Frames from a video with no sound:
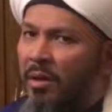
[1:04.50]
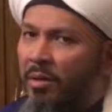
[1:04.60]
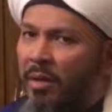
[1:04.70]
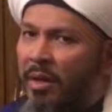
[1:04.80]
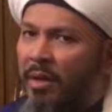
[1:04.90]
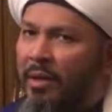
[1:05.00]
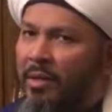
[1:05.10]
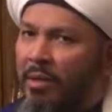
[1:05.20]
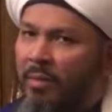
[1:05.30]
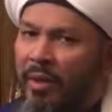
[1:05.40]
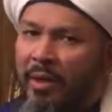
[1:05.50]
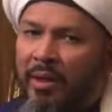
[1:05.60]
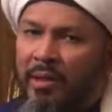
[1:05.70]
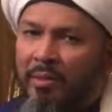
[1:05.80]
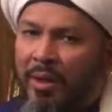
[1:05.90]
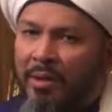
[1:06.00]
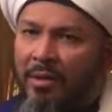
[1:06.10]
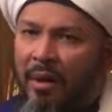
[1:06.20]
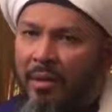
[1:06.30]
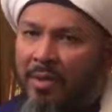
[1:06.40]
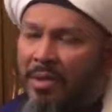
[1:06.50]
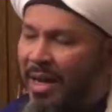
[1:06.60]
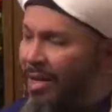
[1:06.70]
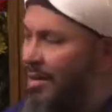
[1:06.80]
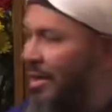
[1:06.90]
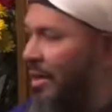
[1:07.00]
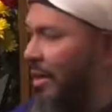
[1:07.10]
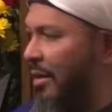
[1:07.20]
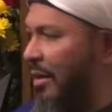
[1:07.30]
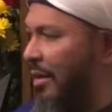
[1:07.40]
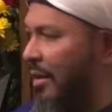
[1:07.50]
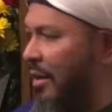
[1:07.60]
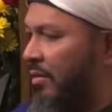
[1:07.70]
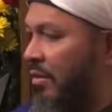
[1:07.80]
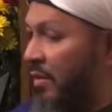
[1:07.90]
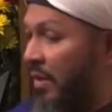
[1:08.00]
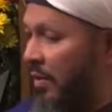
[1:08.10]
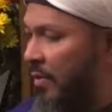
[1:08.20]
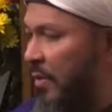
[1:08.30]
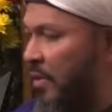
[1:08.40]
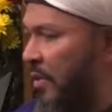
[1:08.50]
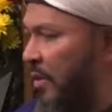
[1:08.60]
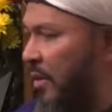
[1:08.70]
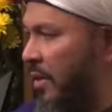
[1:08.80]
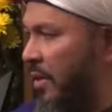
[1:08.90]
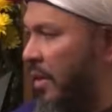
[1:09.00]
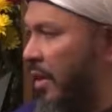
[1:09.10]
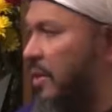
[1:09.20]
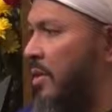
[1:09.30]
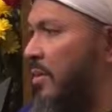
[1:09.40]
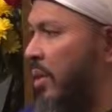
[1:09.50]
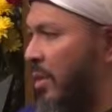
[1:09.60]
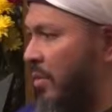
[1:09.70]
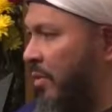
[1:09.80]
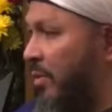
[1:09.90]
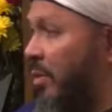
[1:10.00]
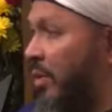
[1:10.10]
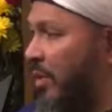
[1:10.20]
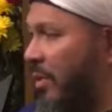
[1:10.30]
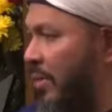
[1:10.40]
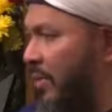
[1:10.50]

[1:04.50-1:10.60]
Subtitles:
a weak, disobedient one, always asking Allah for forgiveness and support from the Holy